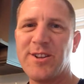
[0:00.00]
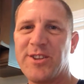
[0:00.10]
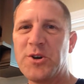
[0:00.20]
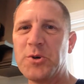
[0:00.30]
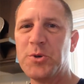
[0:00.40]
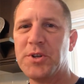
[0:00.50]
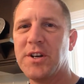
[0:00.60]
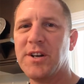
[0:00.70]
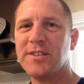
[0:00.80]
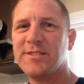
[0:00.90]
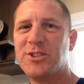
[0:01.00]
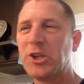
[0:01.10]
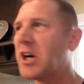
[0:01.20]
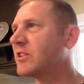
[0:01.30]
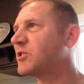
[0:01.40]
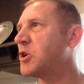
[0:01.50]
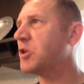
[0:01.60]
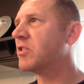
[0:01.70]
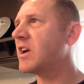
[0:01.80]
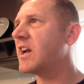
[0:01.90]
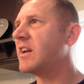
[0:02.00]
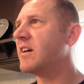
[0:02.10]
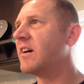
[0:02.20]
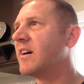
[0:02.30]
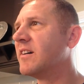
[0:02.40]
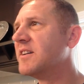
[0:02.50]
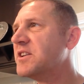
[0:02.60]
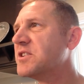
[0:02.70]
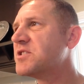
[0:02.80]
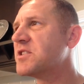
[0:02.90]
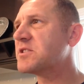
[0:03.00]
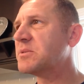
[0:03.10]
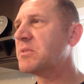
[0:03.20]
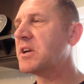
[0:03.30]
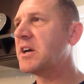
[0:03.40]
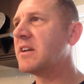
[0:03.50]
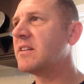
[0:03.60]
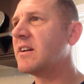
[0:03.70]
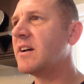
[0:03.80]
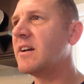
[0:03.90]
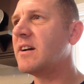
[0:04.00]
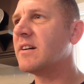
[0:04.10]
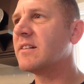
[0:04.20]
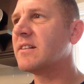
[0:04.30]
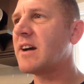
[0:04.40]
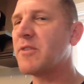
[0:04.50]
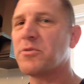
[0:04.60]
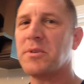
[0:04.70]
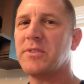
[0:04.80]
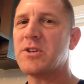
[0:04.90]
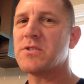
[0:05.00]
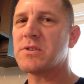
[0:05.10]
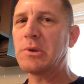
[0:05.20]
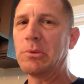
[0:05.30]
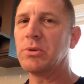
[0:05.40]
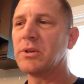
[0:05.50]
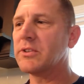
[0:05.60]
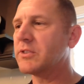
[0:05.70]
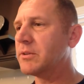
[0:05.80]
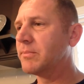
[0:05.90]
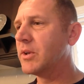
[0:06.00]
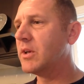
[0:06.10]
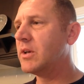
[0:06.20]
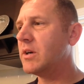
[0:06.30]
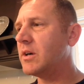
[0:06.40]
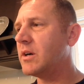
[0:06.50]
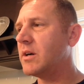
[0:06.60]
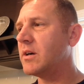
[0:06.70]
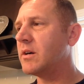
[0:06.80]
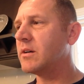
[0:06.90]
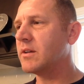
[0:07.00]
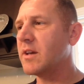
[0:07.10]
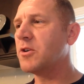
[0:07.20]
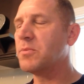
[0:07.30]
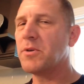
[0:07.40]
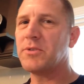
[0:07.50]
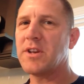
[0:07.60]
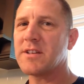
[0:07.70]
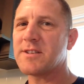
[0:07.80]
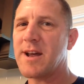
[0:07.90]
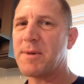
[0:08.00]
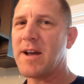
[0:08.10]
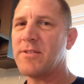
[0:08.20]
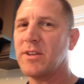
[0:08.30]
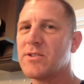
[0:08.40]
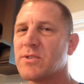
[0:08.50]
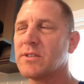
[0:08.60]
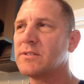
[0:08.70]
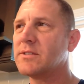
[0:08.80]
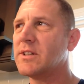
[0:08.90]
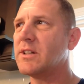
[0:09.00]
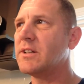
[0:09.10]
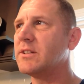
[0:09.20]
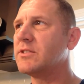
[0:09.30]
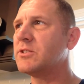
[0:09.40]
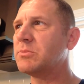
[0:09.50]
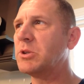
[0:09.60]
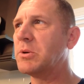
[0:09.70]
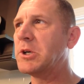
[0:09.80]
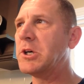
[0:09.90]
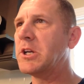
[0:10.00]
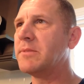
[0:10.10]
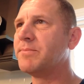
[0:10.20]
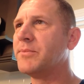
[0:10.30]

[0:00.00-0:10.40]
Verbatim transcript: on the old uh, deluxe all grain uh, system that I that I uh, got from Adventures in Homebrewing. So uh, again, ho hopefully next time I have the electric uh, system going on. And